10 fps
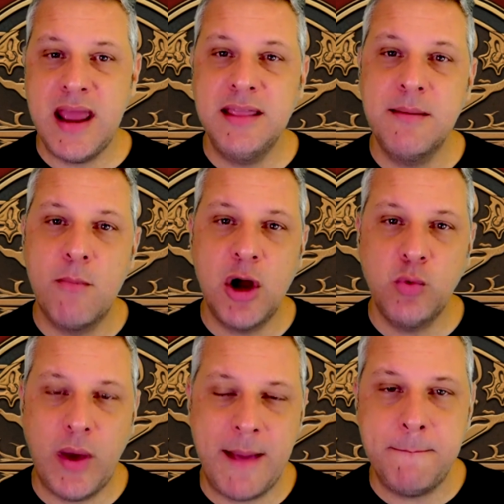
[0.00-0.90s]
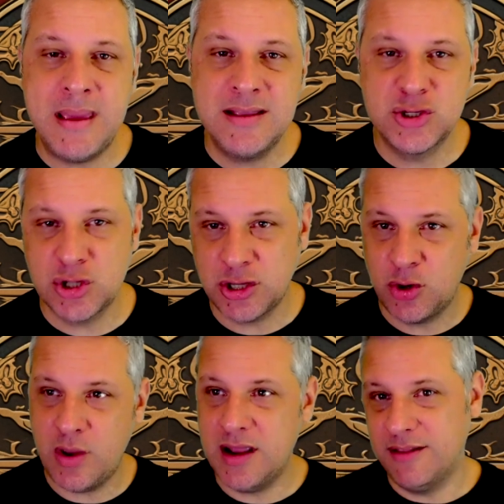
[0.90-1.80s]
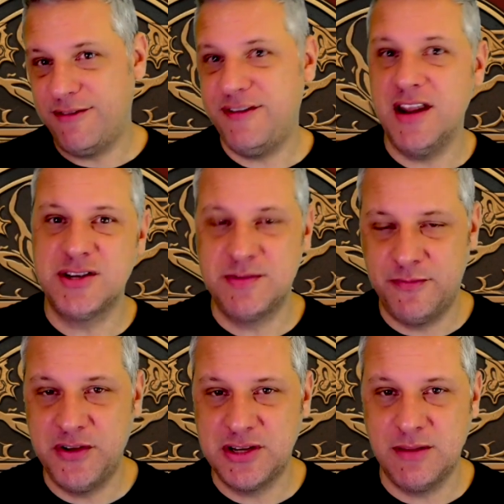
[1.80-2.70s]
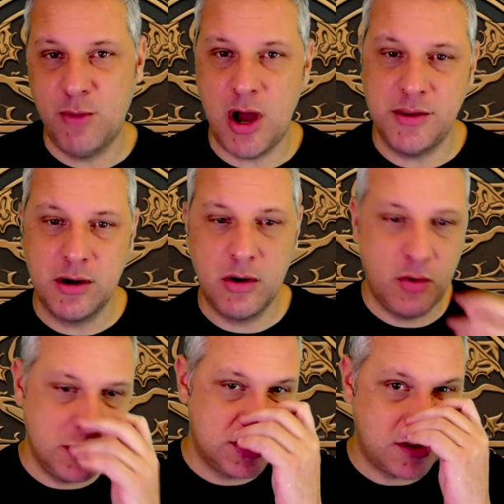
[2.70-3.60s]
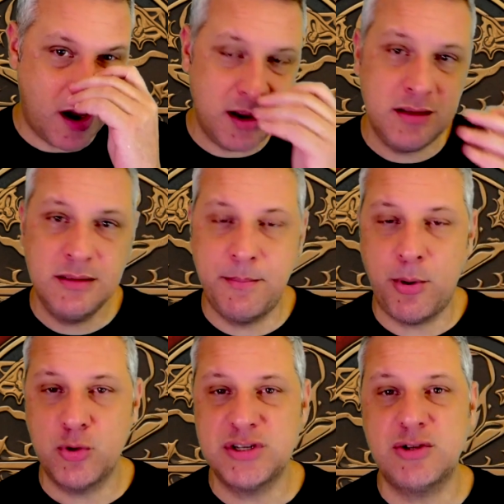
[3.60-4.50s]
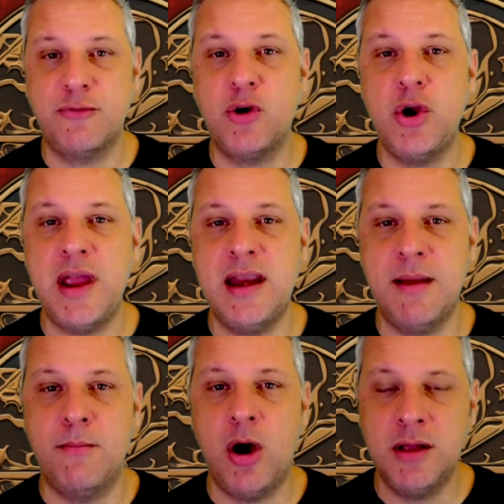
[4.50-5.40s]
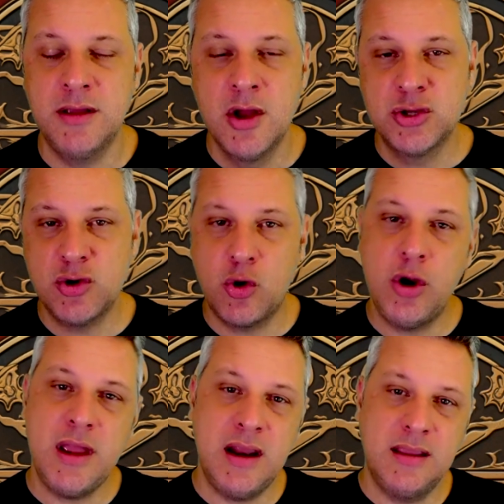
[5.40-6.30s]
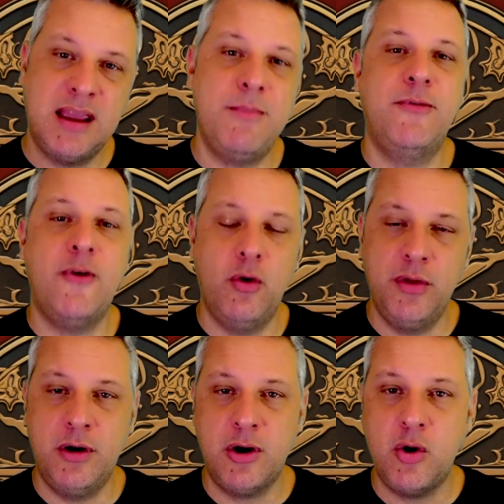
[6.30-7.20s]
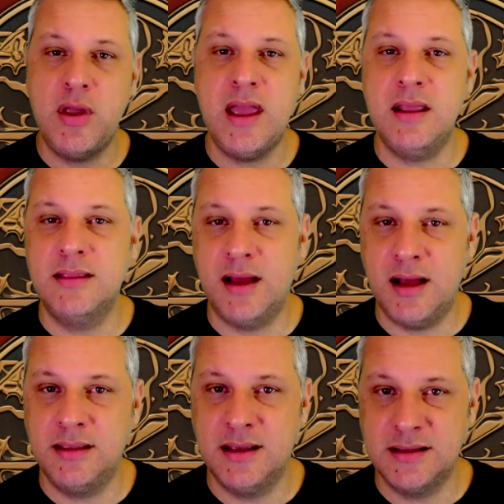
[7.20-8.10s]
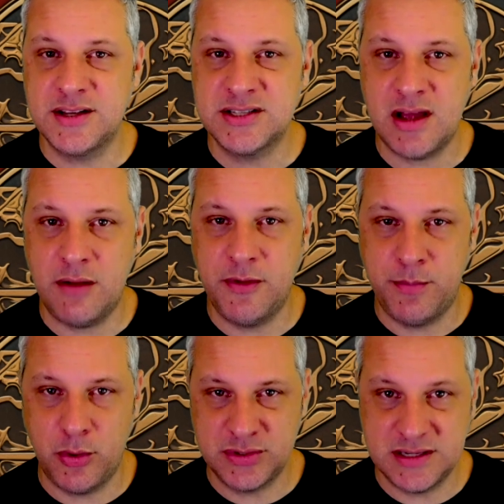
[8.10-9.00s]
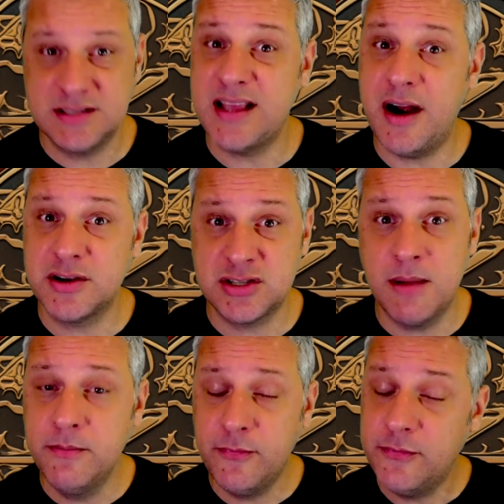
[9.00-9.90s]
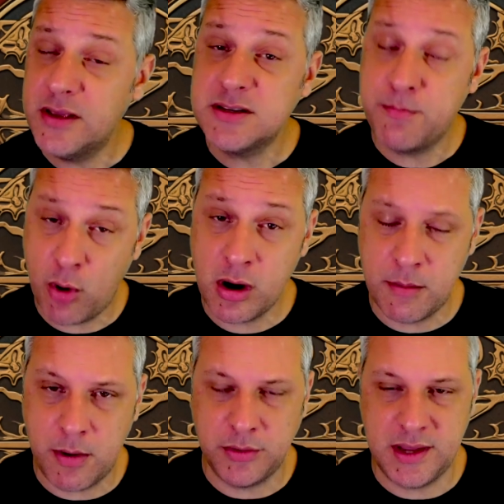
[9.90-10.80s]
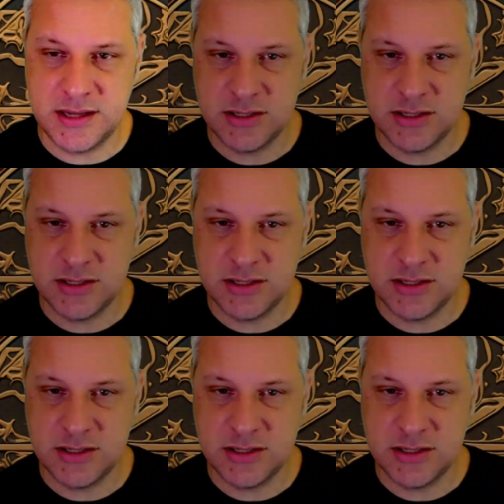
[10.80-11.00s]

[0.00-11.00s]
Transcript: the mod. What I mean is not creating the finished mod. Starting the process of creating a mod. So creating the game folder, creating the start of the process. There are some things important about this.